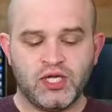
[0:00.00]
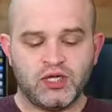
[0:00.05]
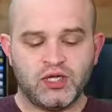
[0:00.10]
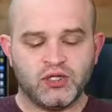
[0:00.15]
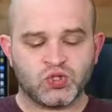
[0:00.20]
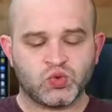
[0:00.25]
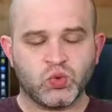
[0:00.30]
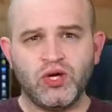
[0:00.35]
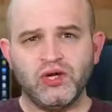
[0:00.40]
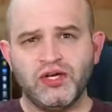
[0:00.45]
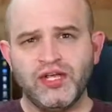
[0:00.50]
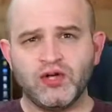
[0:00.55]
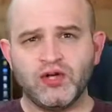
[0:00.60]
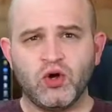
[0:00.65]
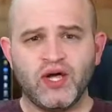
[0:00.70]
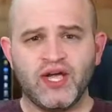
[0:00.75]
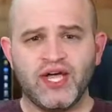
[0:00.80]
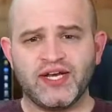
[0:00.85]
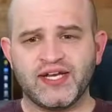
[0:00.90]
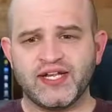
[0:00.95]
So why don't I go
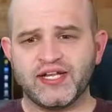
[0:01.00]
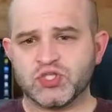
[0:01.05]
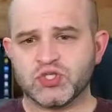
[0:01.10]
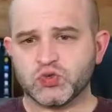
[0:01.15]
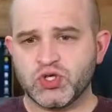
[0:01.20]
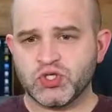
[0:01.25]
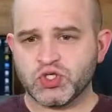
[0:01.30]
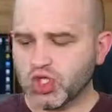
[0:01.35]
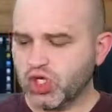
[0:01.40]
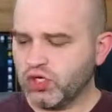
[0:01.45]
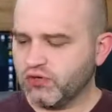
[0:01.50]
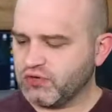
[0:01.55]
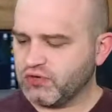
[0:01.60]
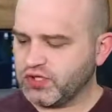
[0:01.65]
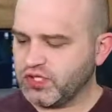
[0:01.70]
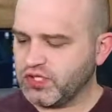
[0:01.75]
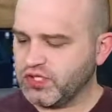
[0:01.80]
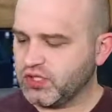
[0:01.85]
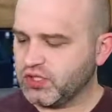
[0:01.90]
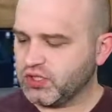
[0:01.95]
ahead and switch over
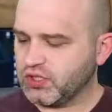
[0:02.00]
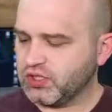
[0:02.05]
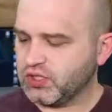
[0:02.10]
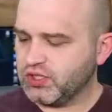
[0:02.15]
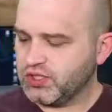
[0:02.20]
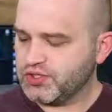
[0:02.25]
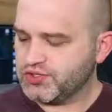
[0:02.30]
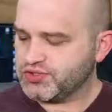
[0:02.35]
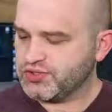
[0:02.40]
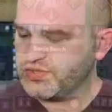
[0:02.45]
here so